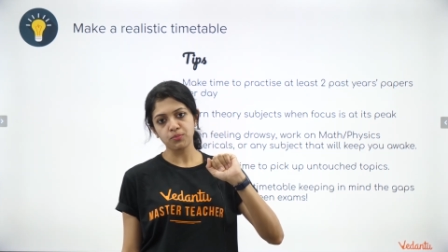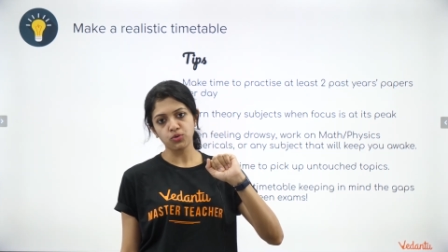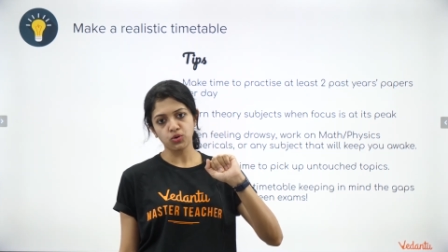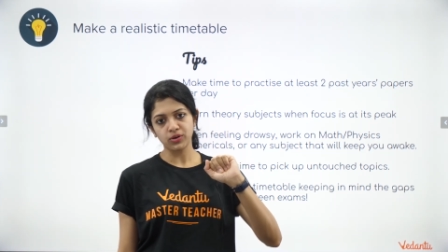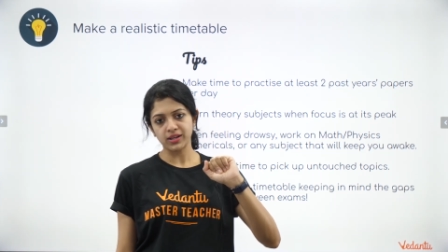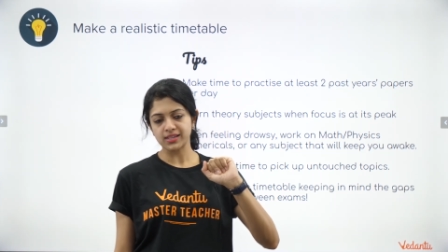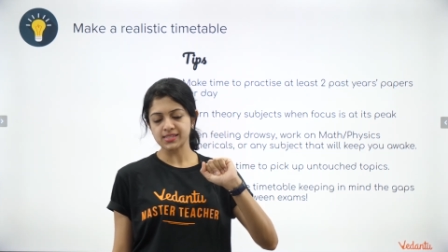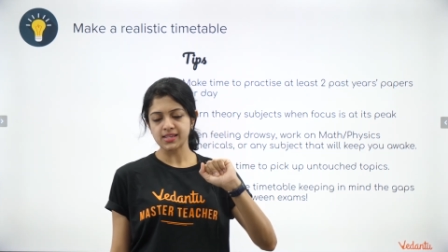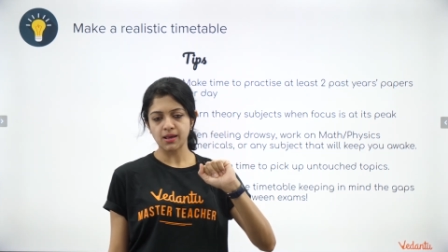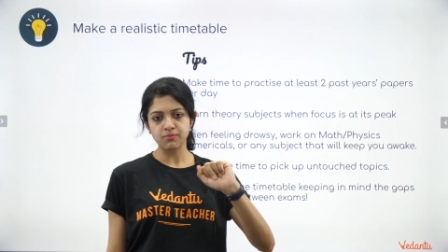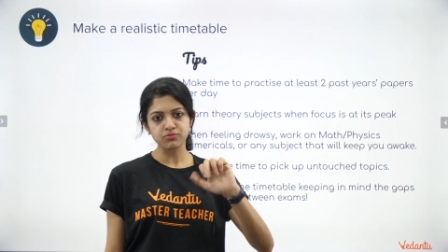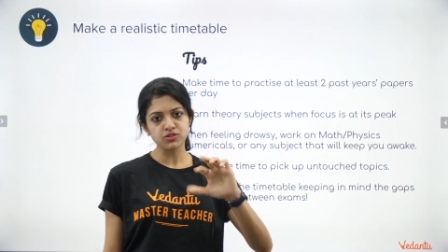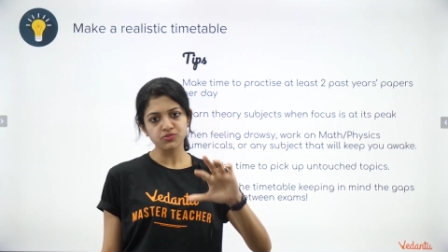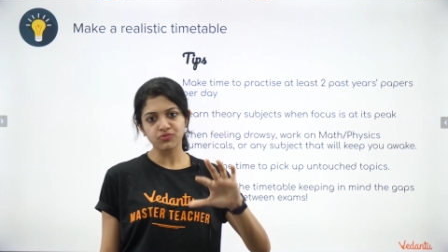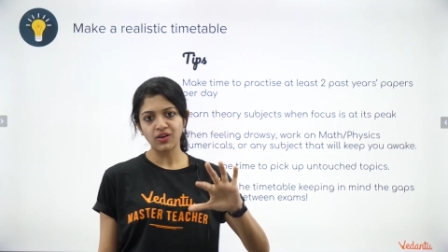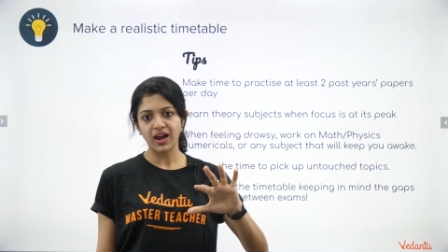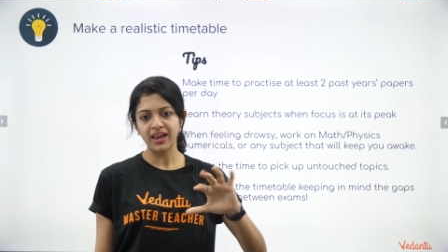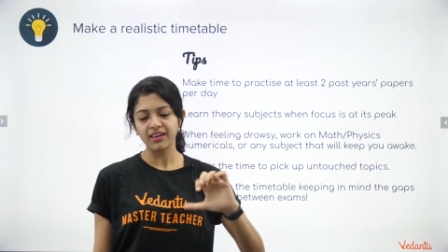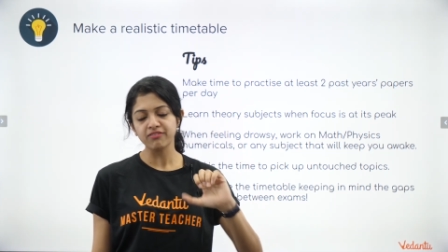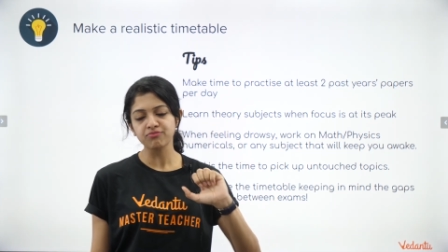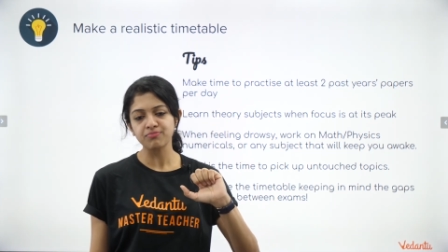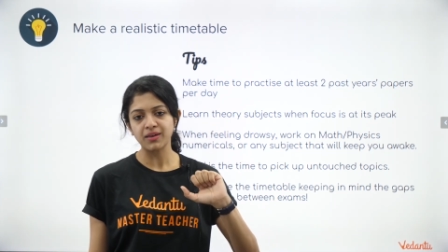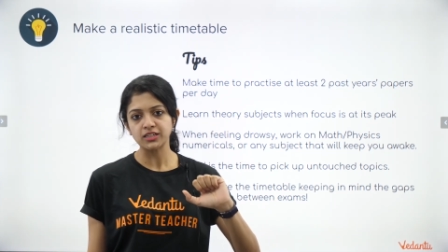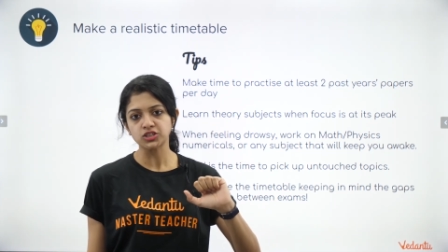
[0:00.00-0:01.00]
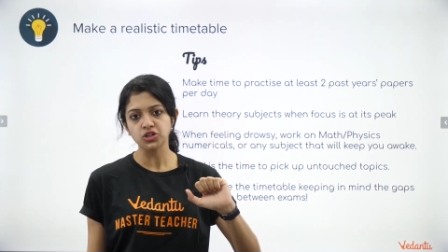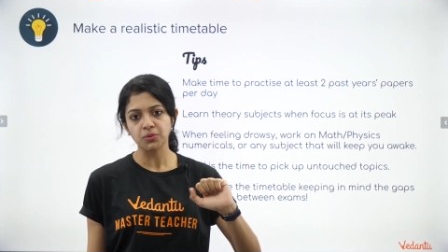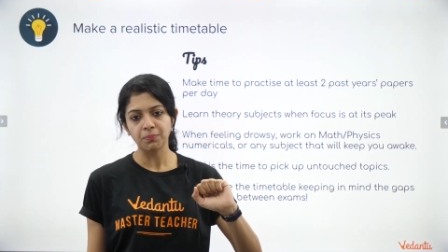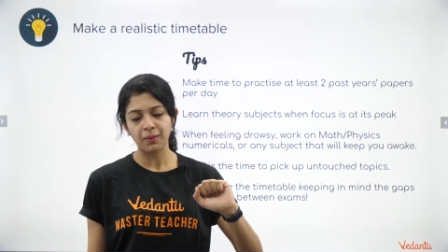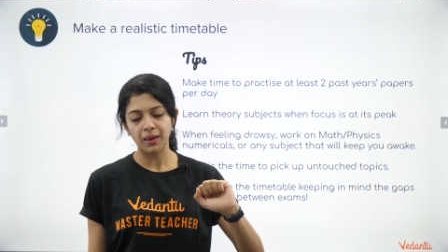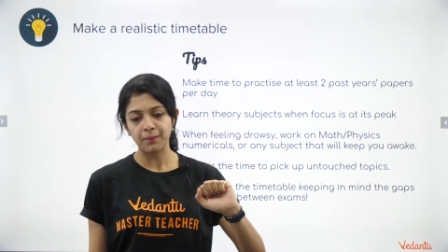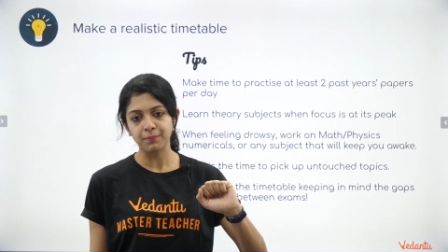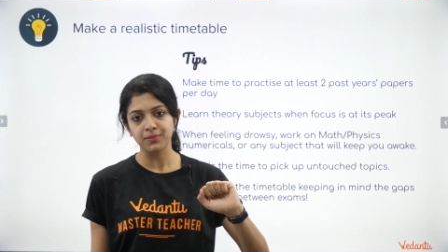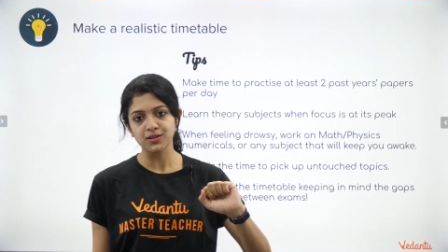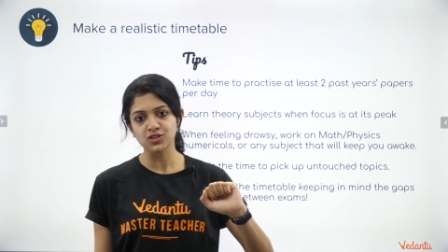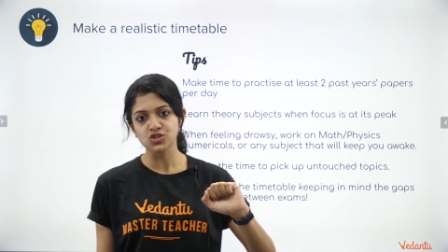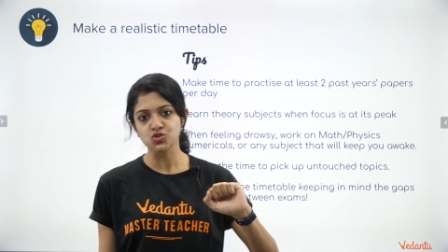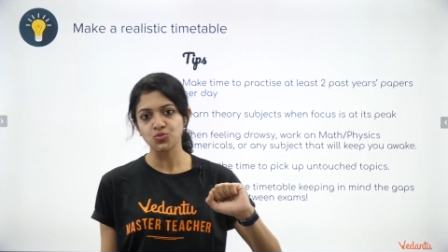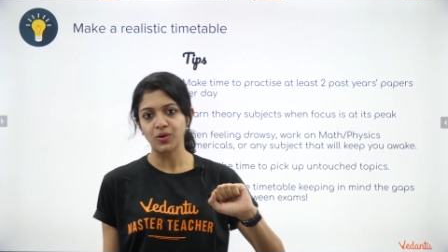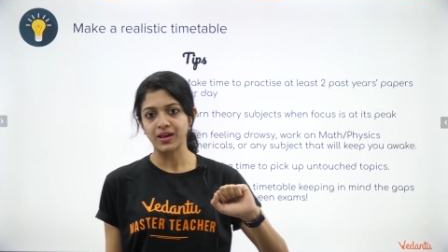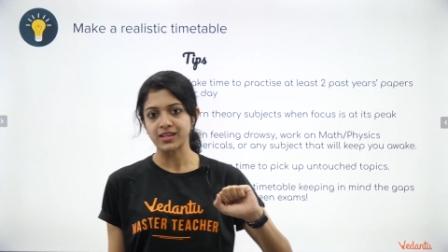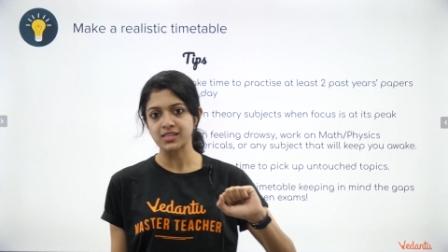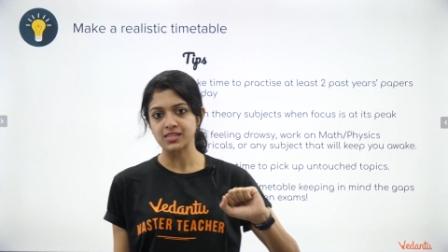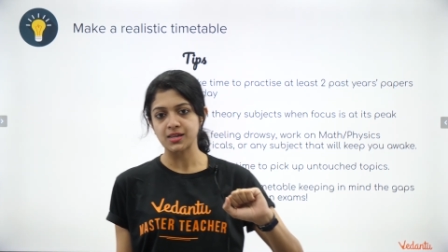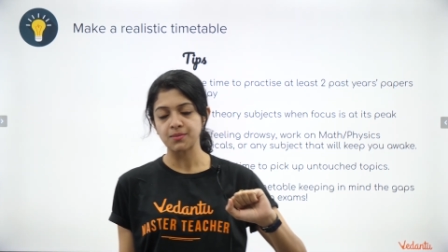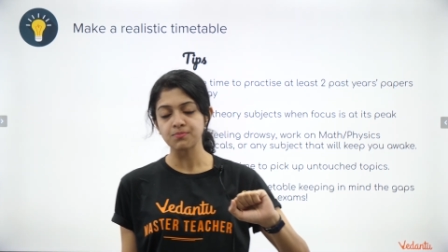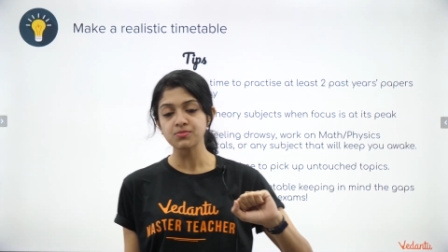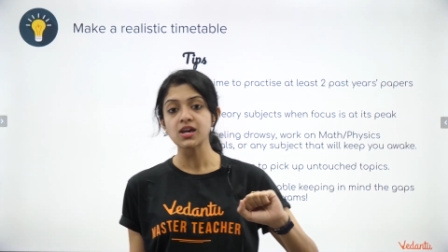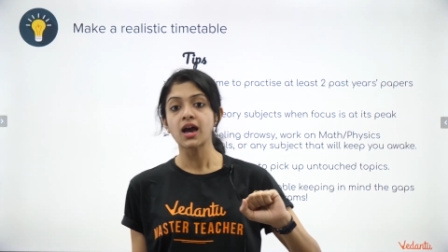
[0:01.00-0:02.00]
board exams, 5 major papers to
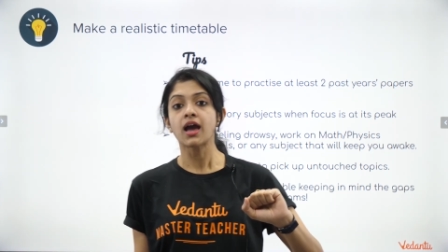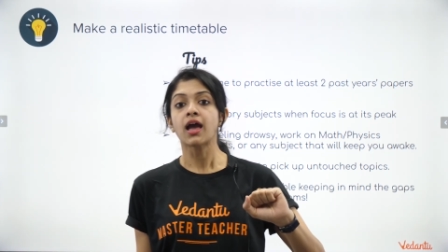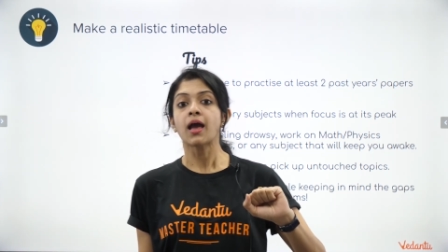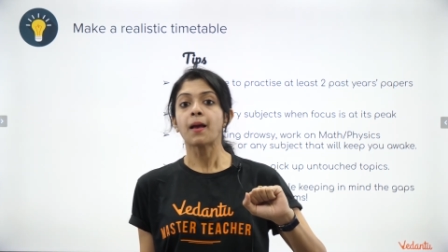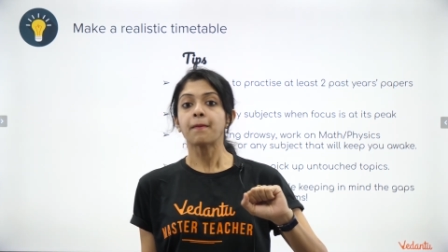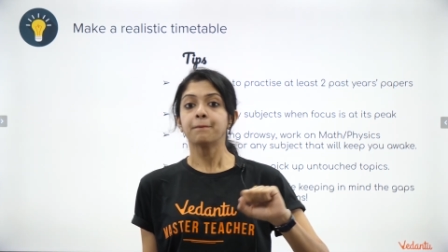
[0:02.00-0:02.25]
attempt.